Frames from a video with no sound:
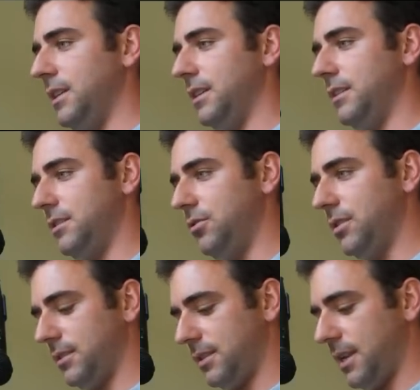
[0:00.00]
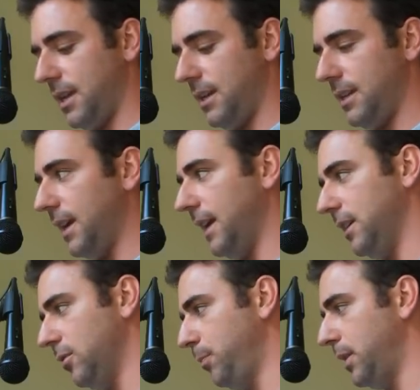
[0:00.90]
is you can say
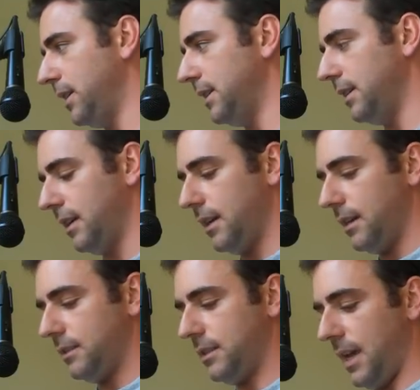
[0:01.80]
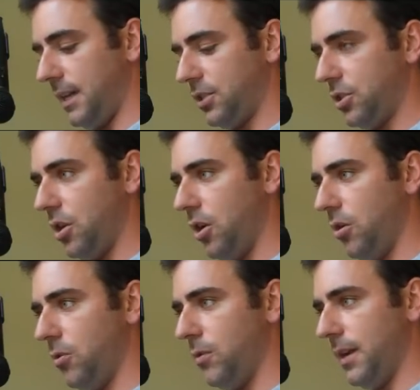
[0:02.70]
LP dash
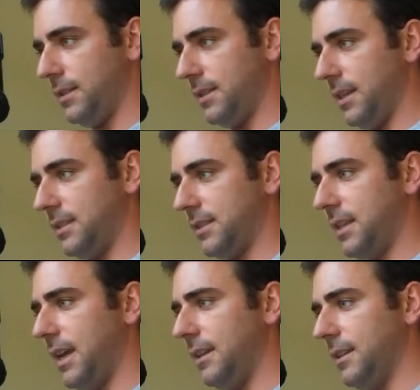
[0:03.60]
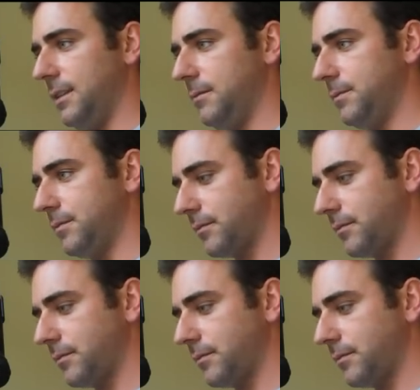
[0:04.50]
O and say scaling.